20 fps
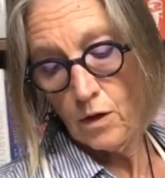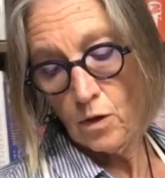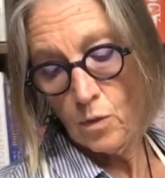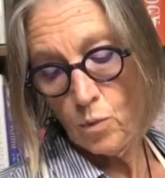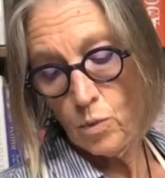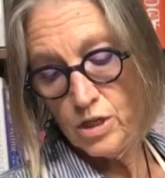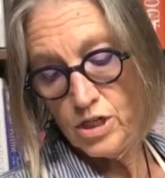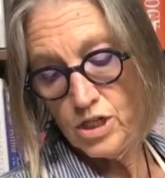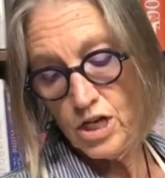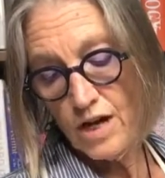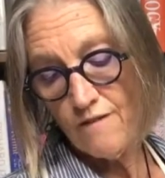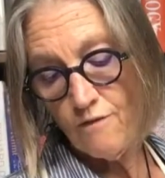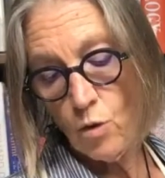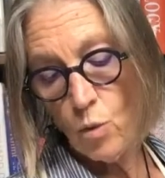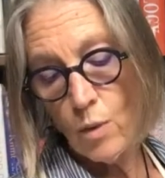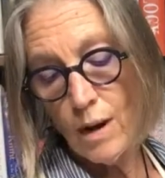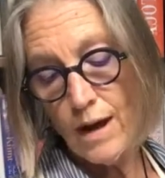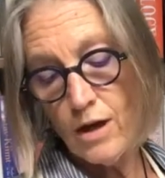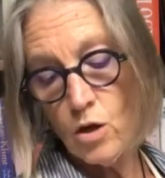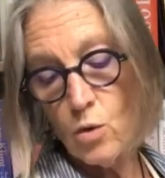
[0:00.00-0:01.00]
Whichever
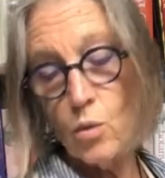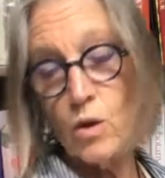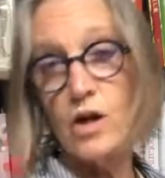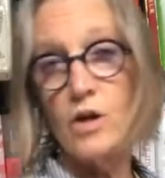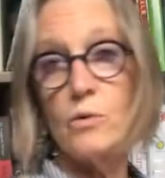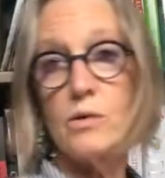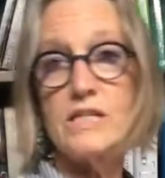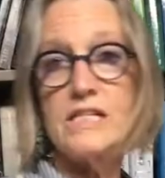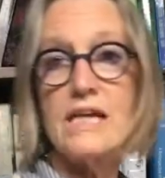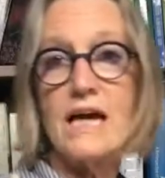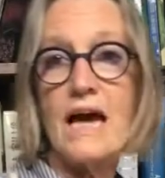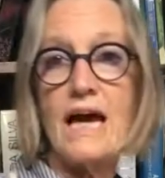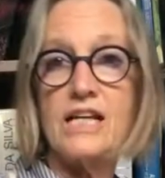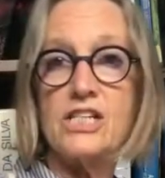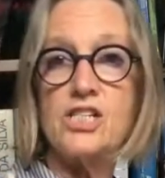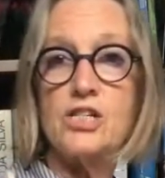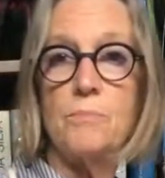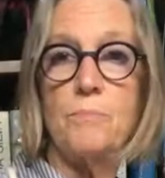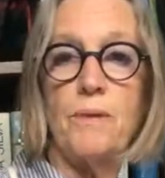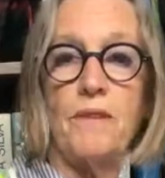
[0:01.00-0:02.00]
way you want to
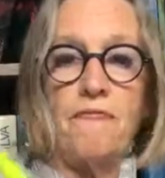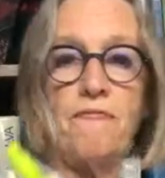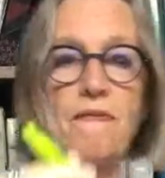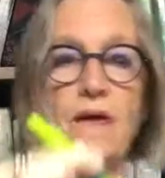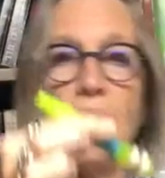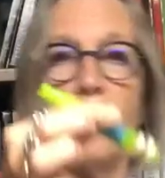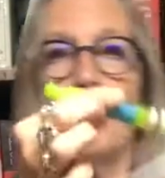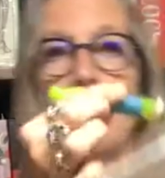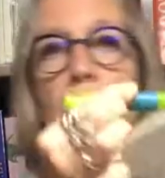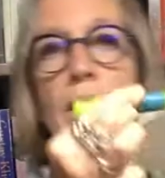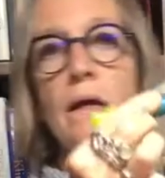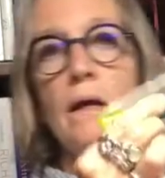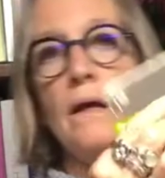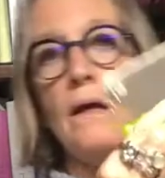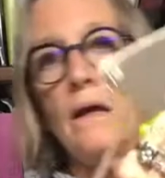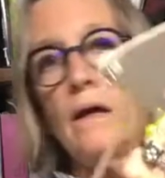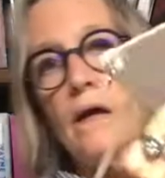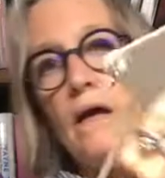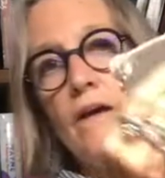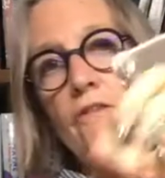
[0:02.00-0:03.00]
attach it, but then
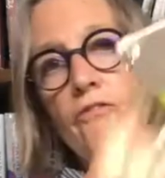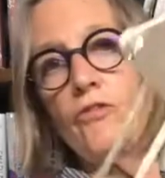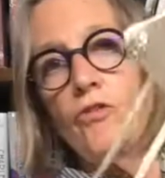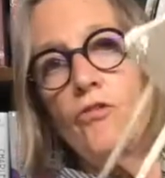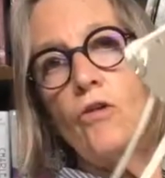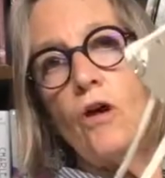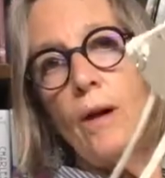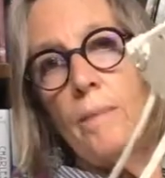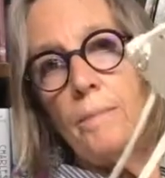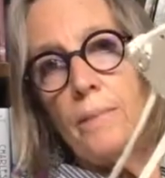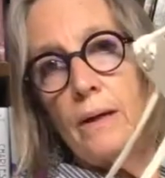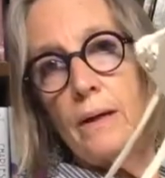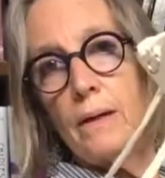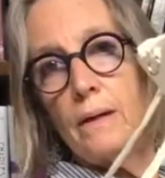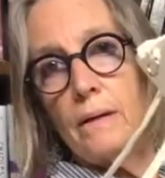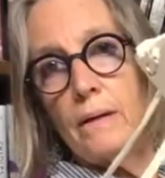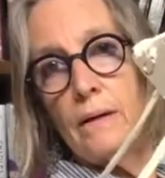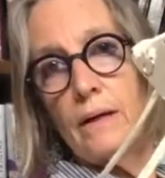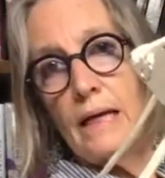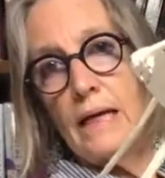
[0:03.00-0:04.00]
if you drop it,
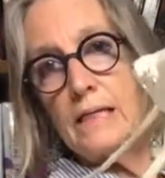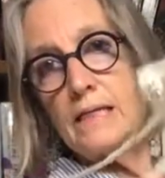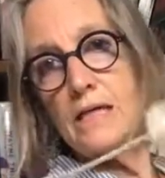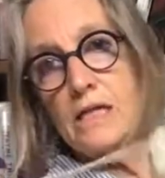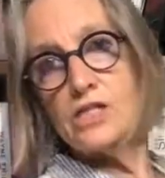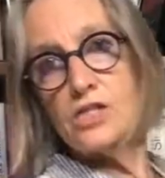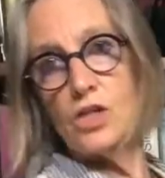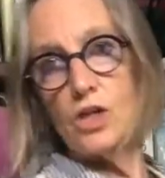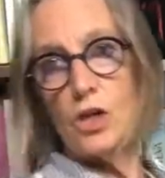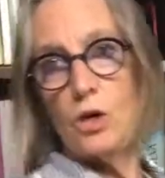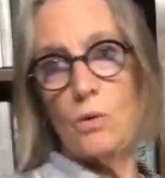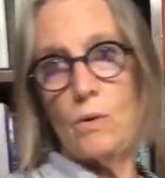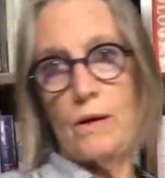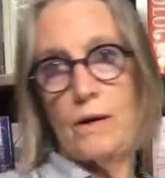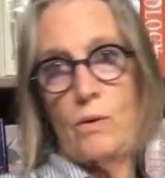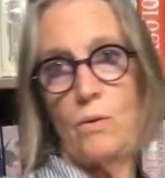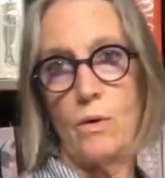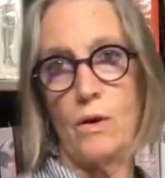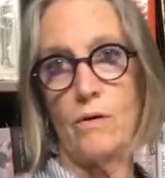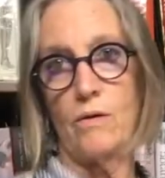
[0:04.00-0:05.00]
it doesn't go
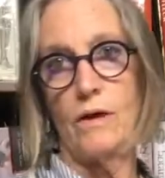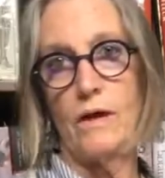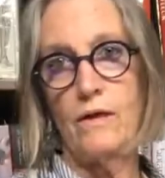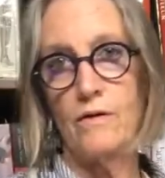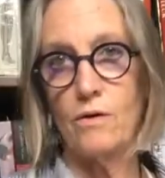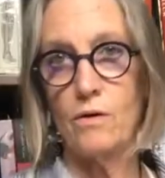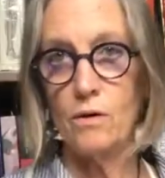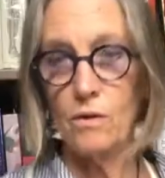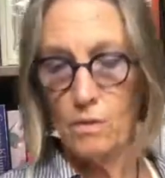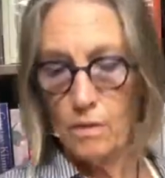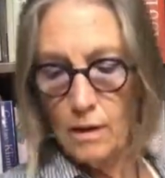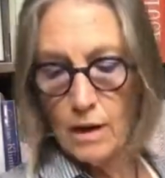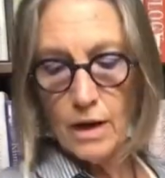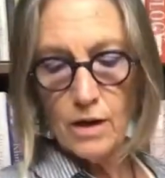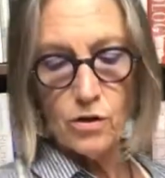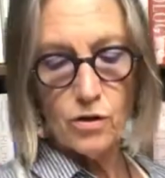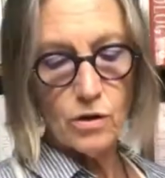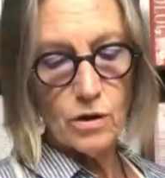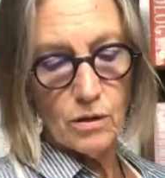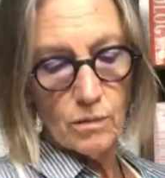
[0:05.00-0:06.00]
anywhere either. And
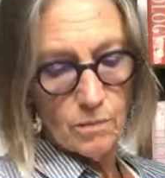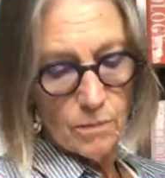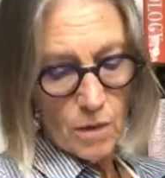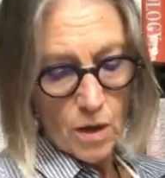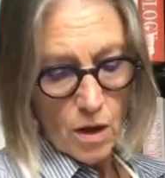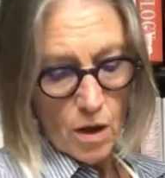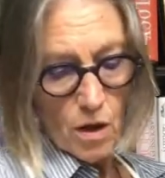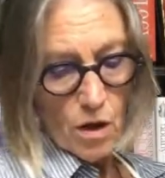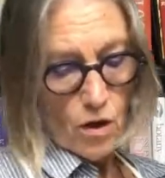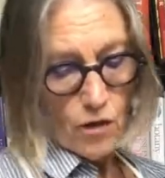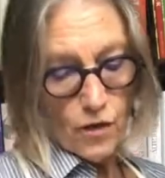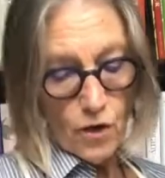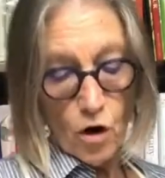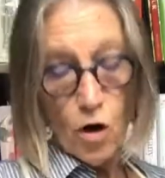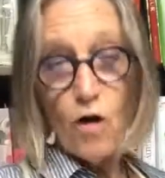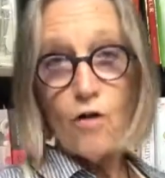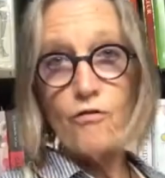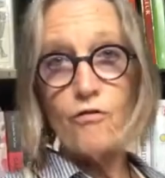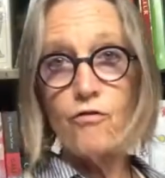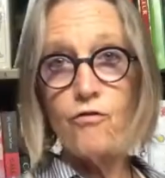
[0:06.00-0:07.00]
you can, there
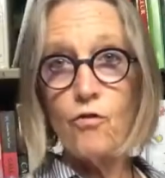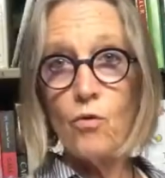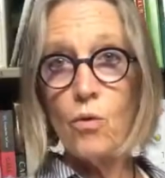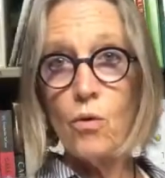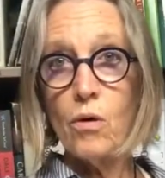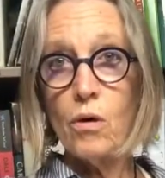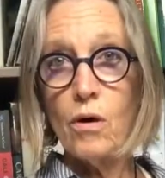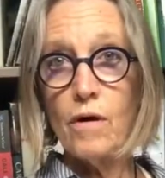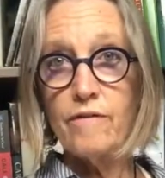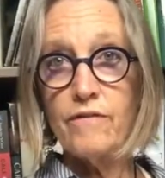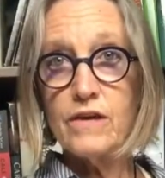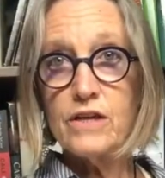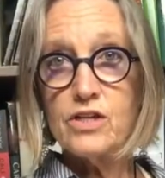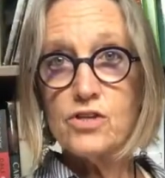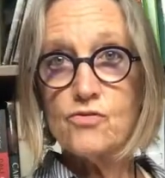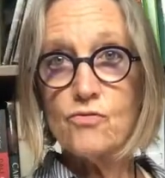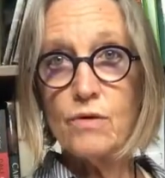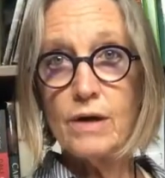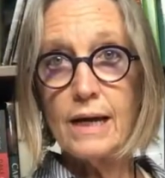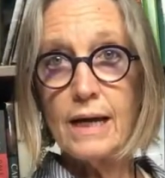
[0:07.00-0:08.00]
are 4 of
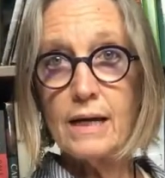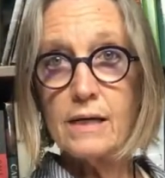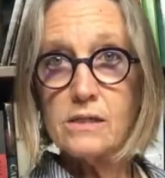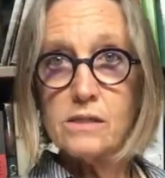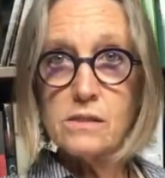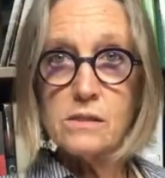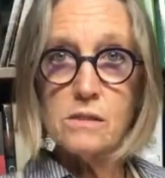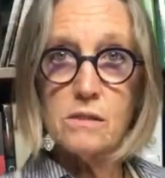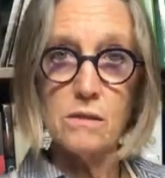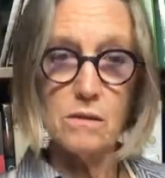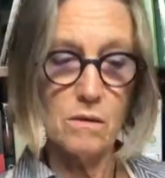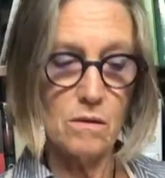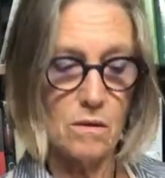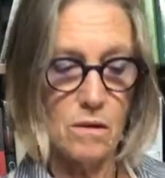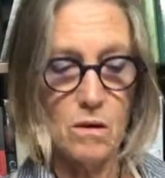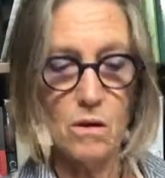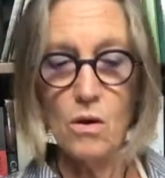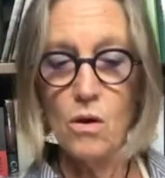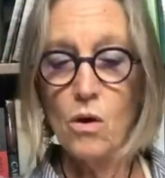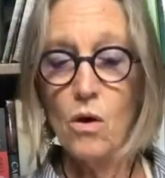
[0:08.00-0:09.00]
these rings
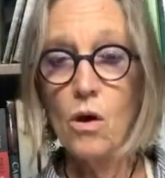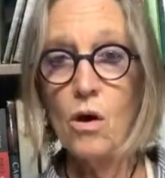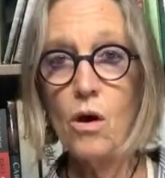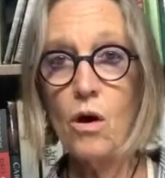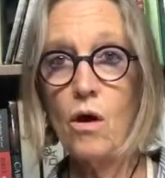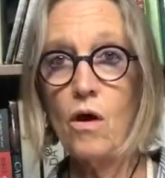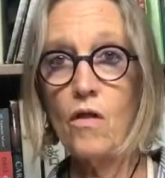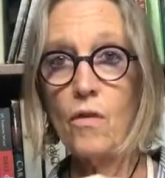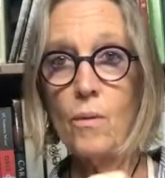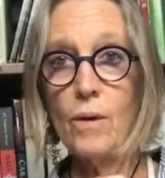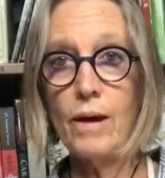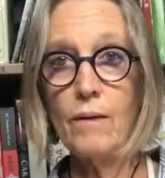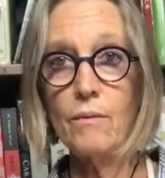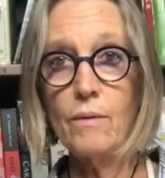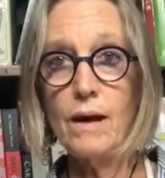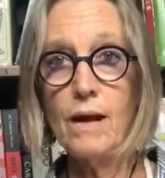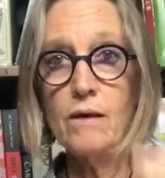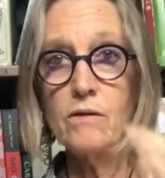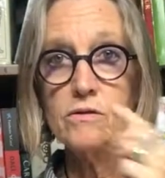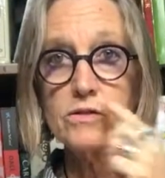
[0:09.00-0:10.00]
all the way
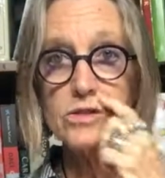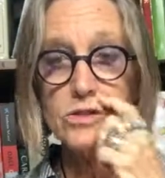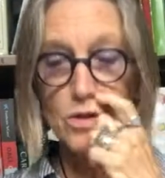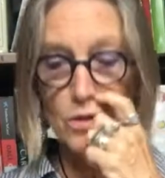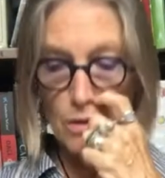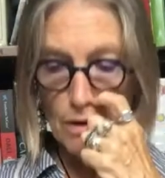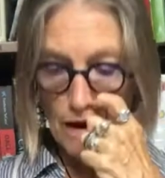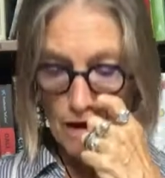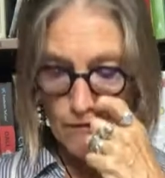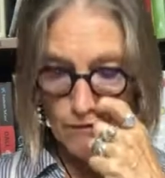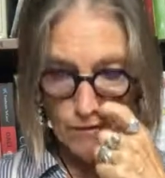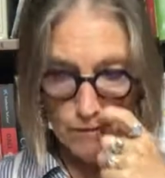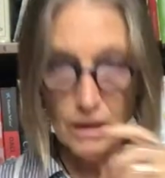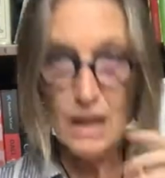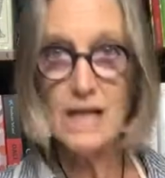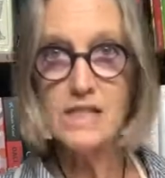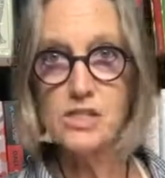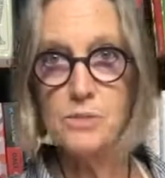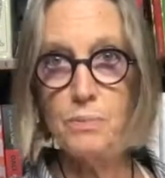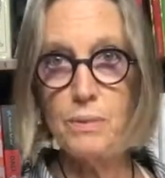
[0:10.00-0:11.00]
around, so you have
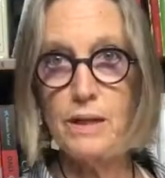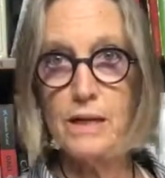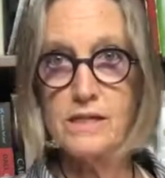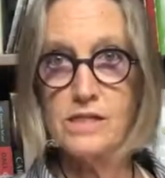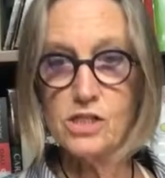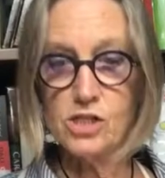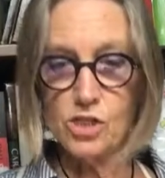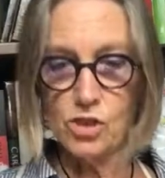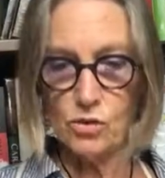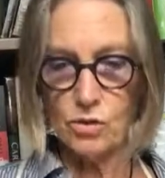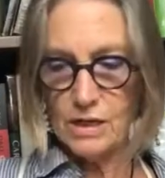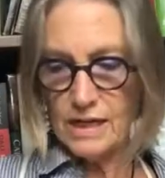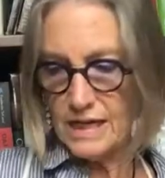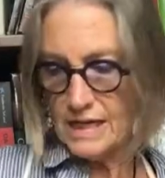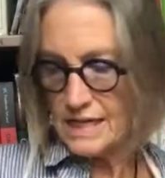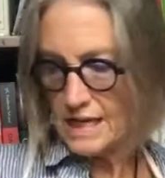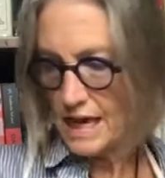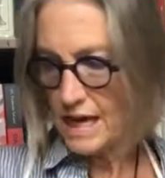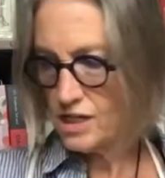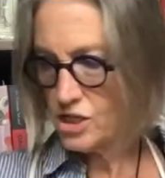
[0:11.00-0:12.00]
lots of places you can
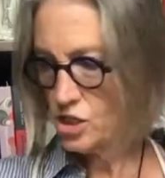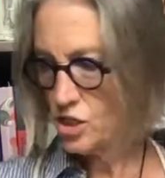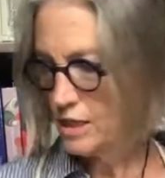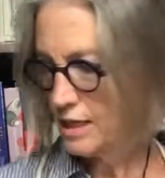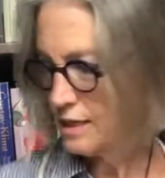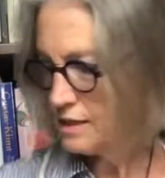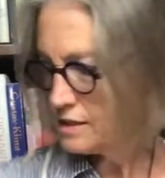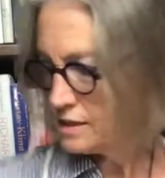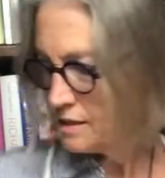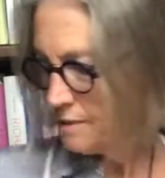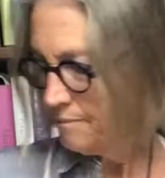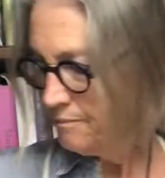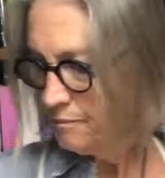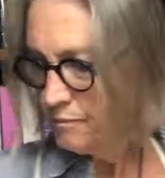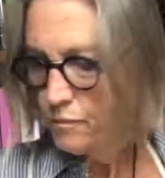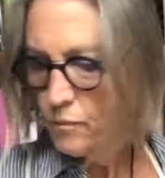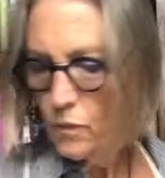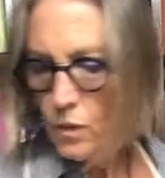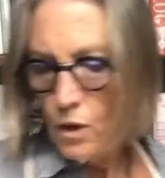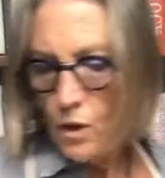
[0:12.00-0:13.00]
attach things.
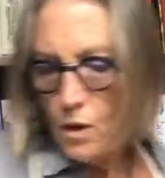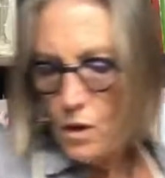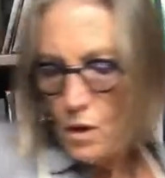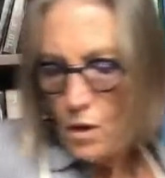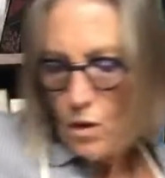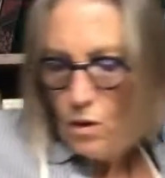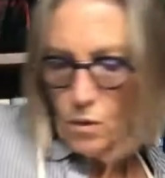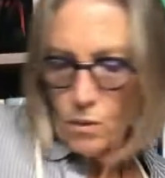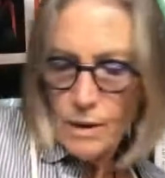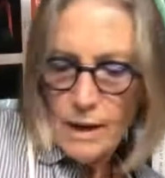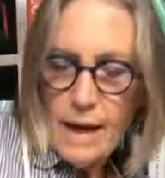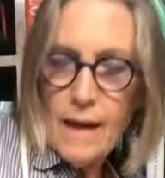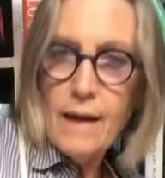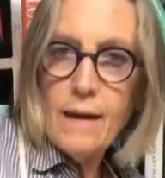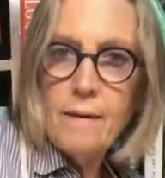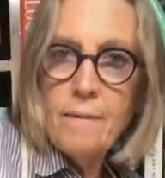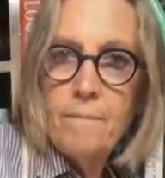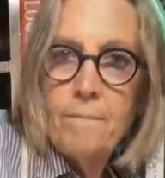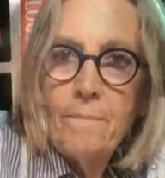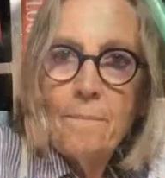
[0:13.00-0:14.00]

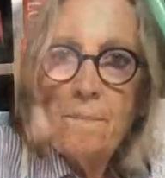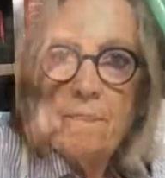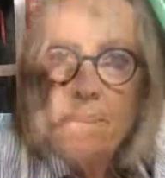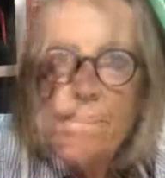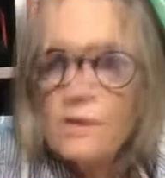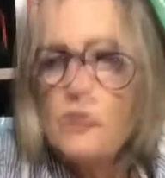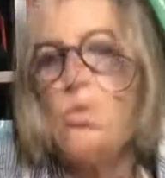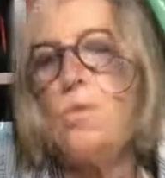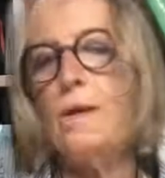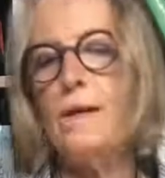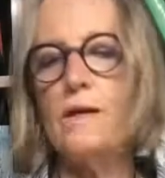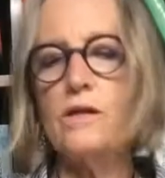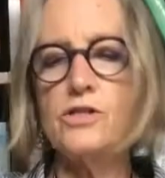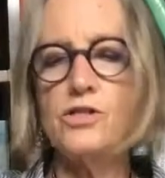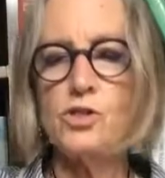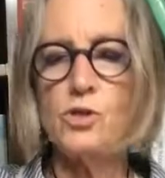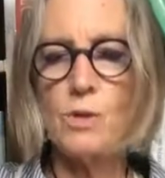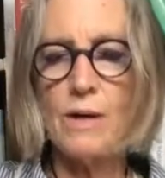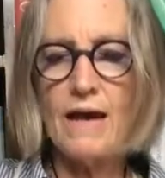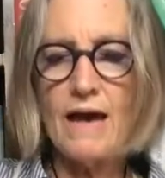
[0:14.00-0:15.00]
Okay, so what else
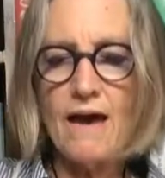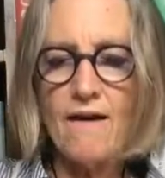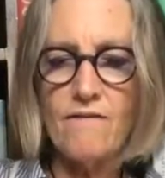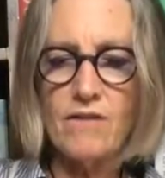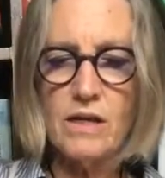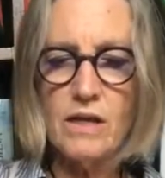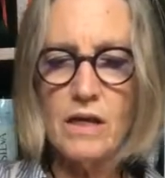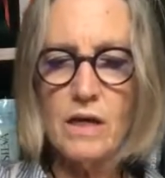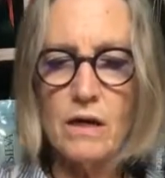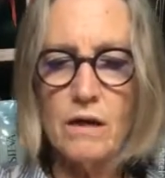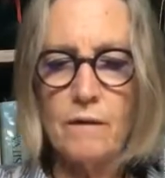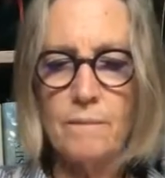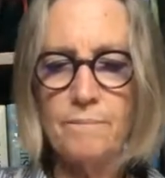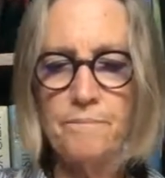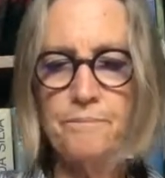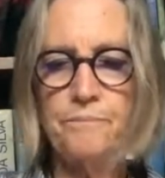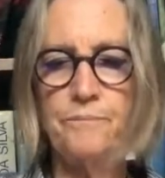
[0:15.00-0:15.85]
do I have in here?